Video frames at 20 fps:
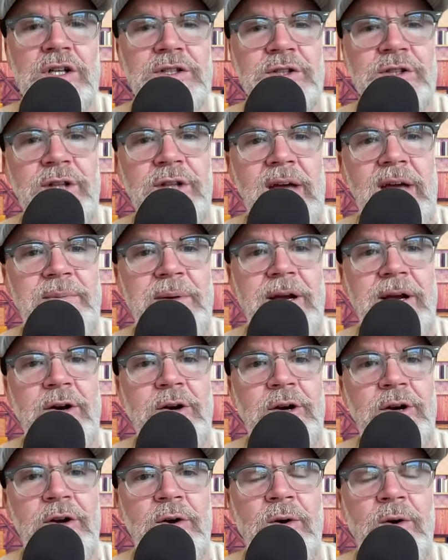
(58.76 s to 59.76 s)
also that
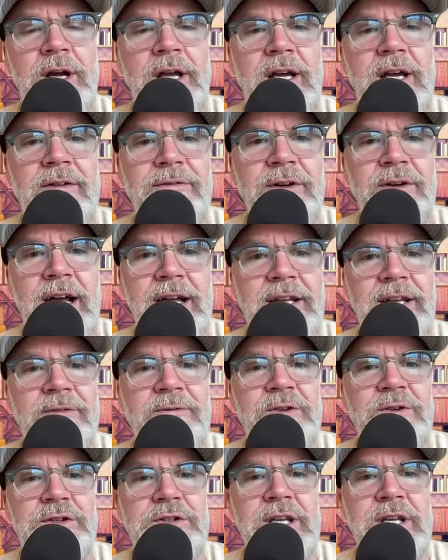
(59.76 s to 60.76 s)
paranoia of like,
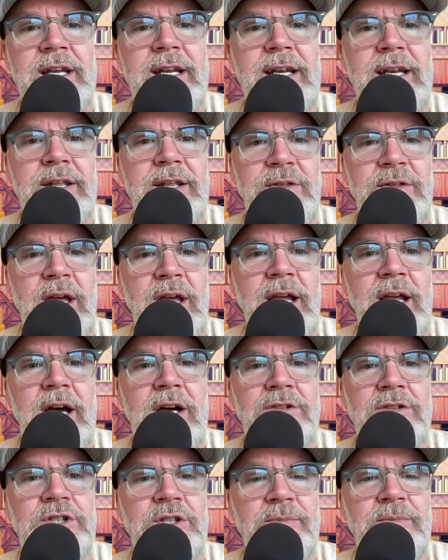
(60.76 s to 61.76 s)
if you did anything
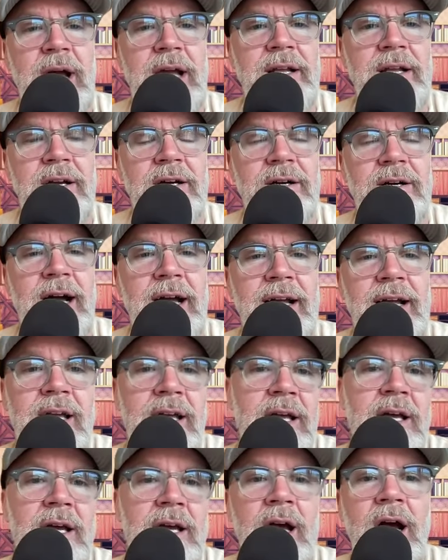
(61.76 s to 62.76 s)
else, you might go like,
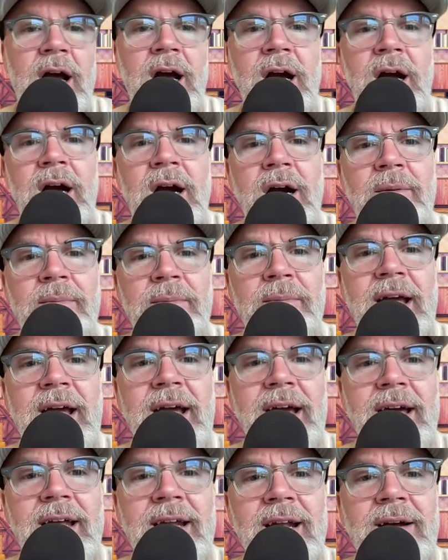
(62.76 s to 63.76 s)
oh
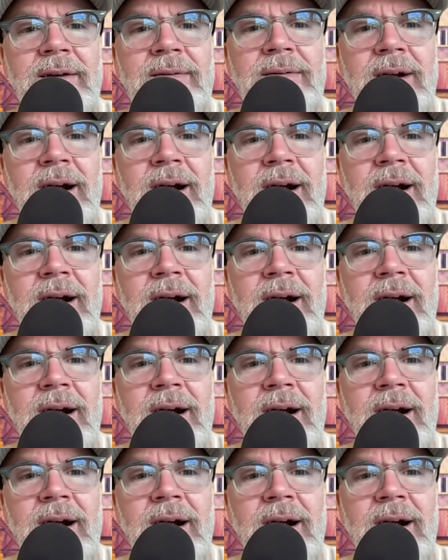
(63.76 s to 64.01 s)
man, I,